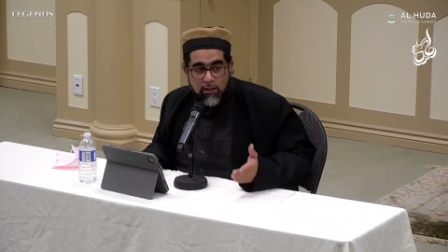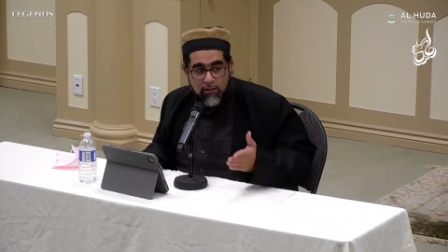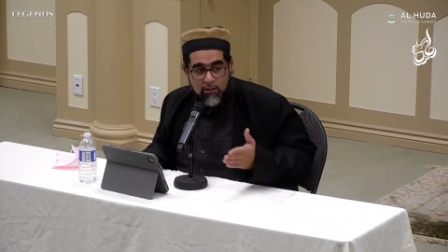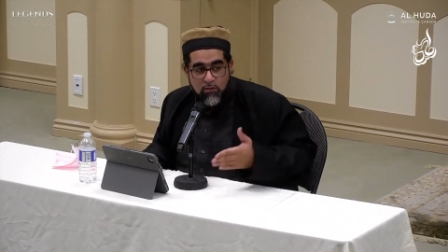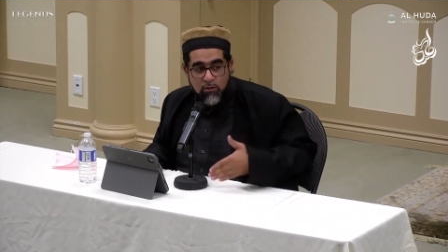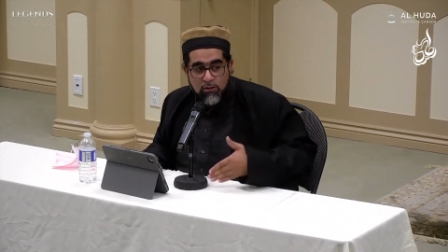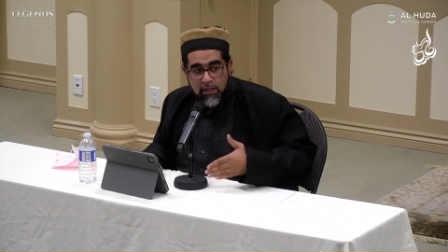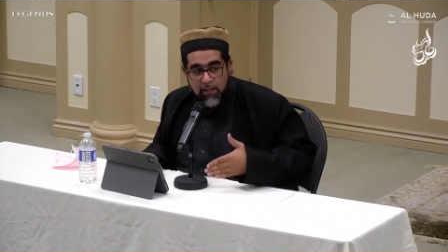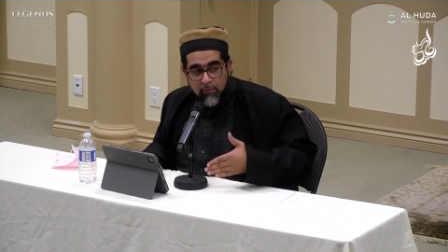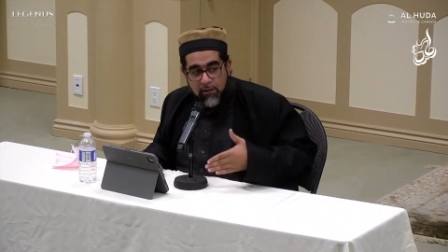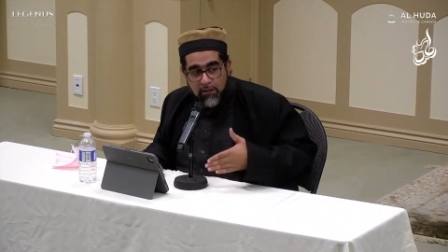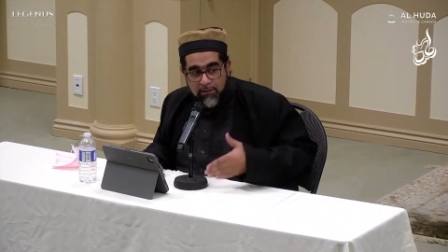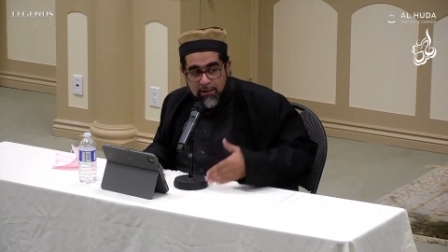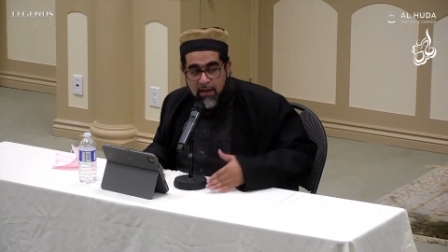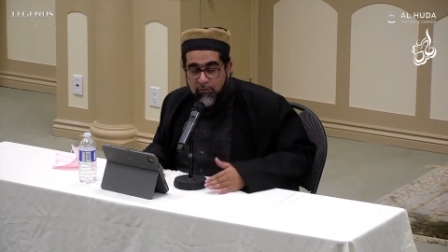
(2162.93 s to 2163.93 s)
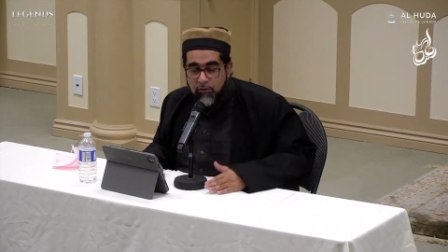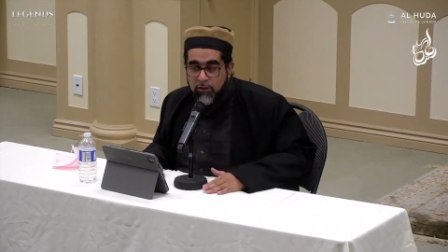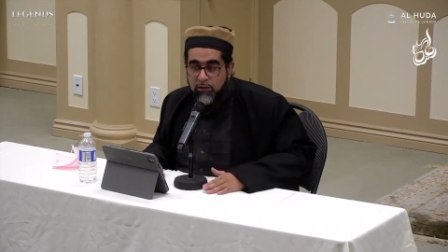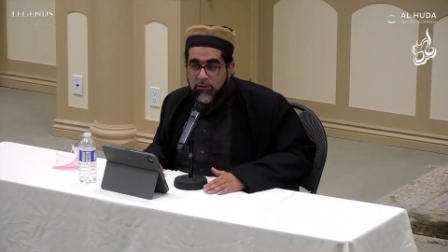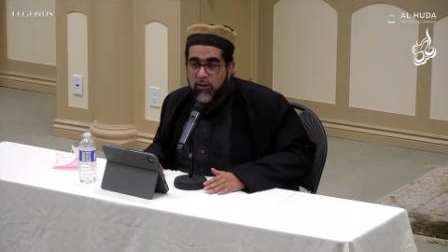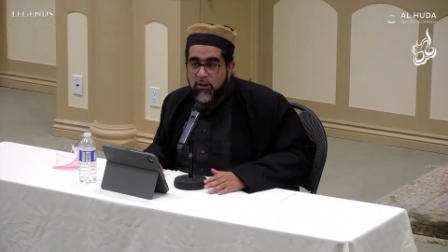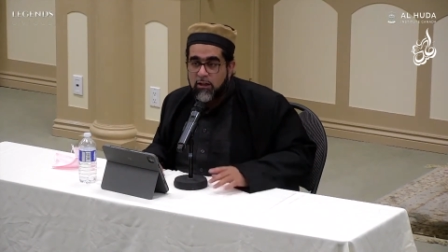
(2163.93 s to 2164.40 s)
this will take place after
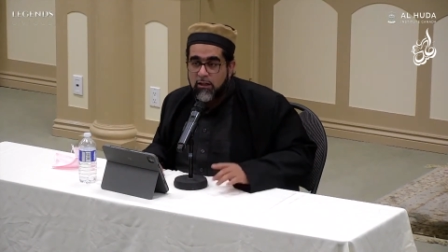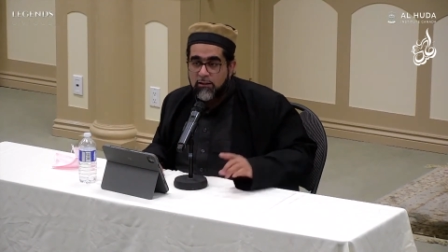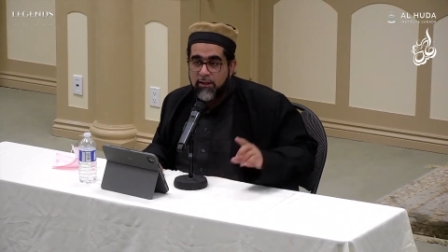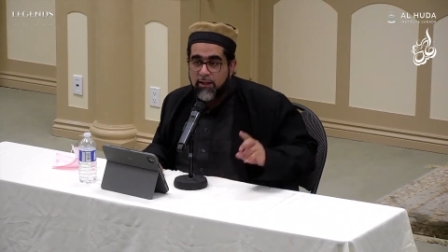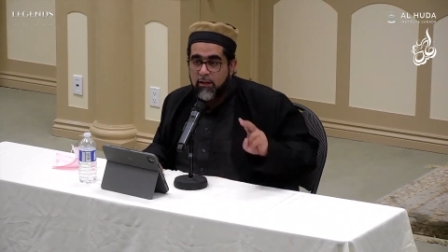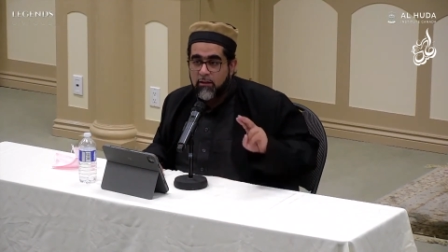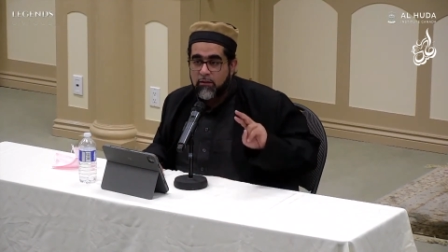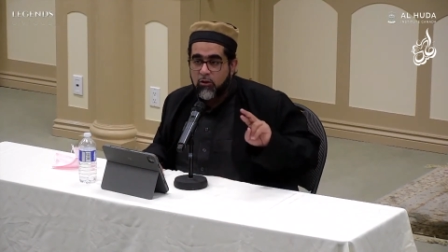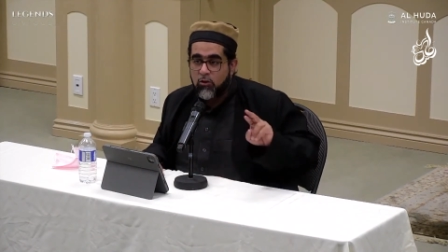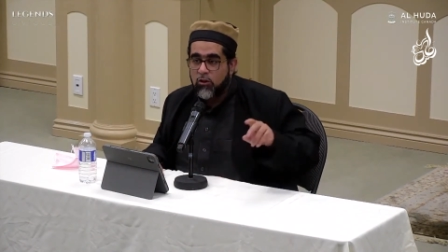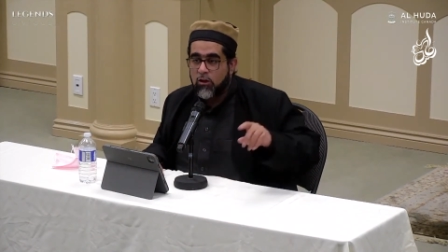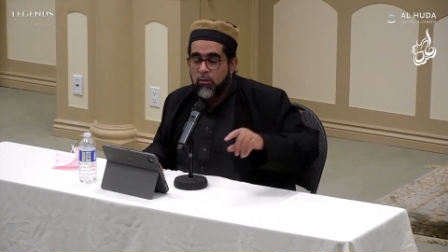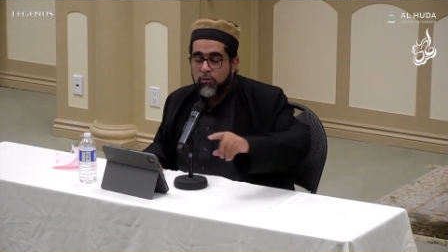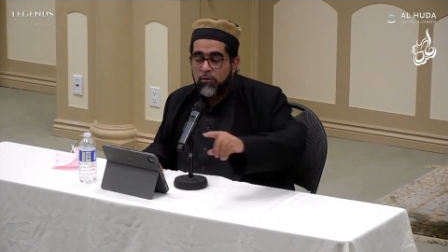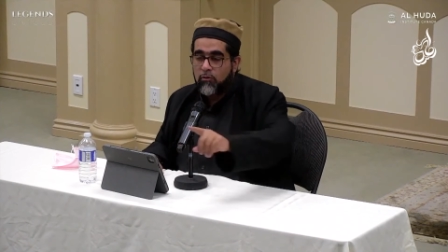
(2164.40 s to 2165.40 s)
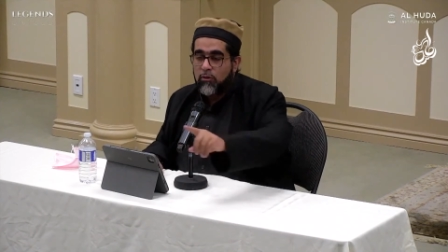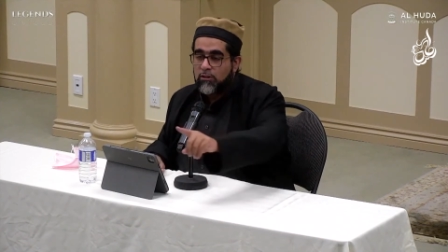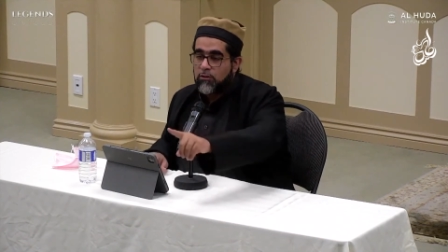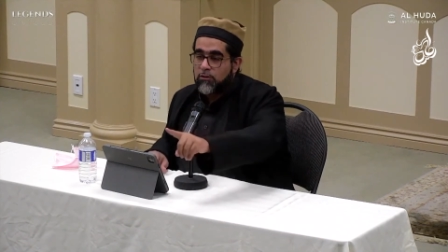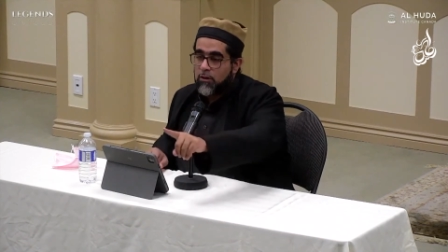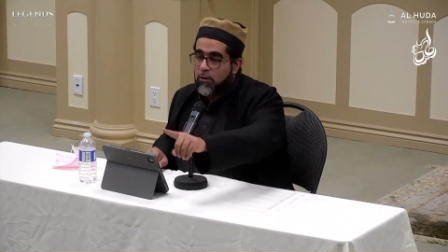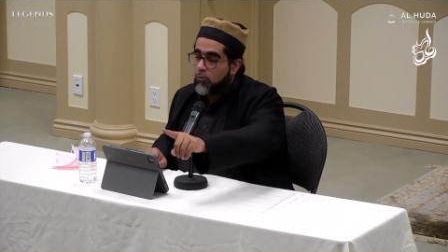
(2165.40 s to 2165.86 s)
Isha, and I'll take you know a couple of
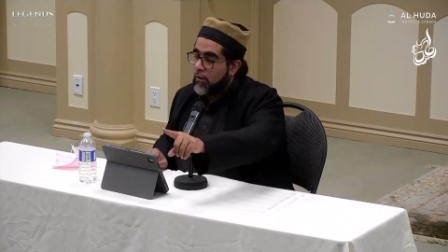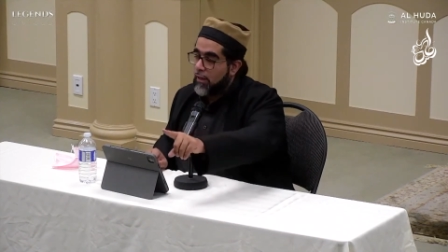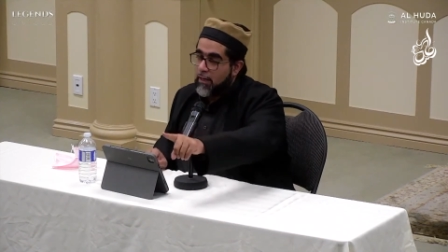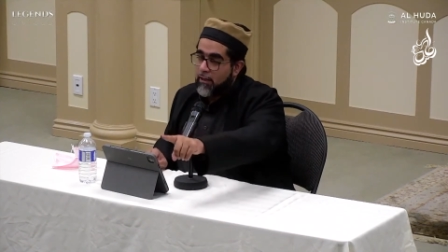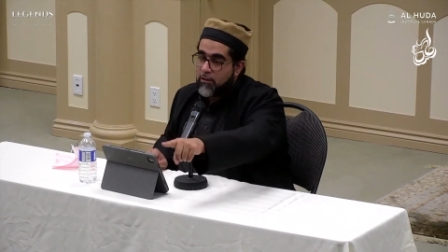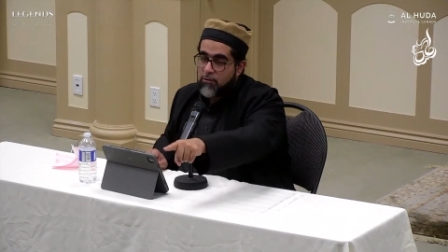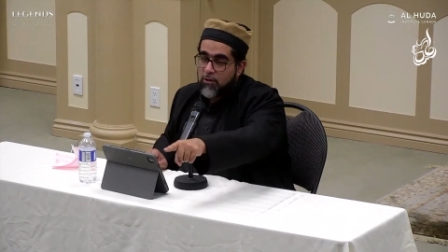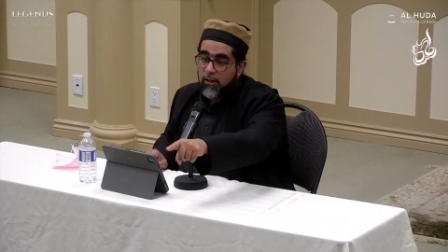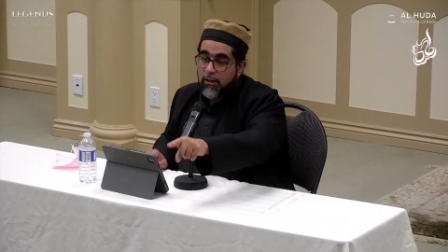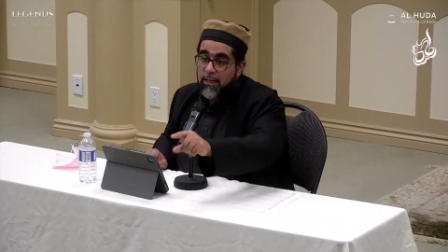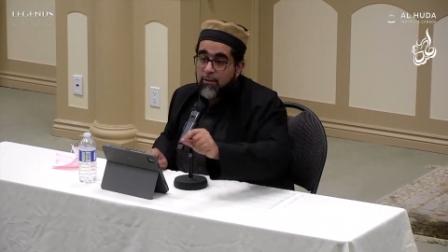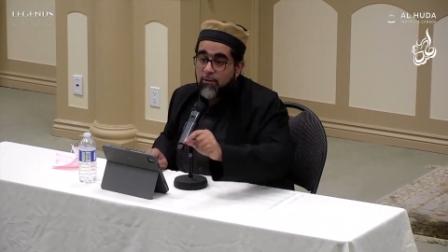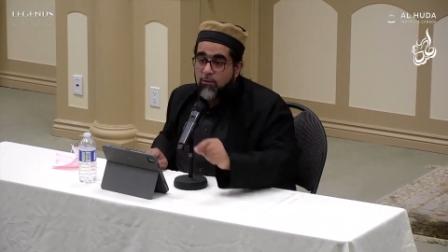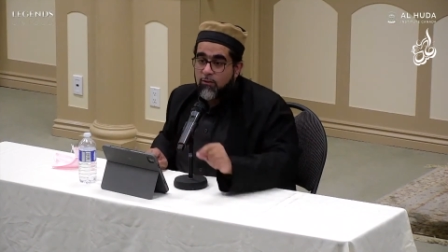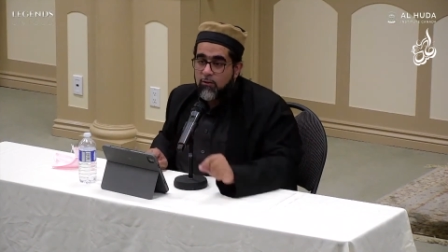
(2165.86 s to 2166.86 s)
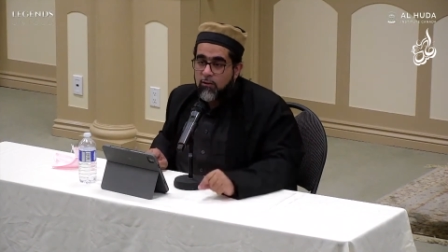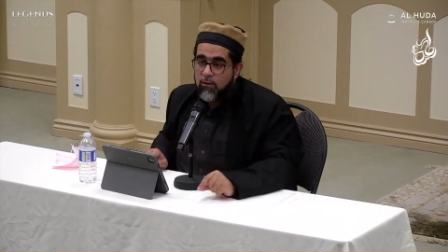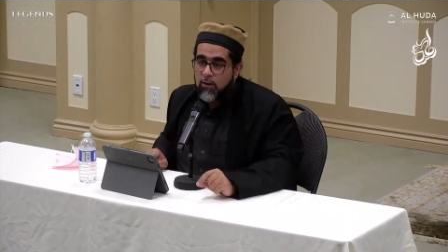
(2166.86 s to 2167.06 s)
questions and we'll end, inshallah. Yes.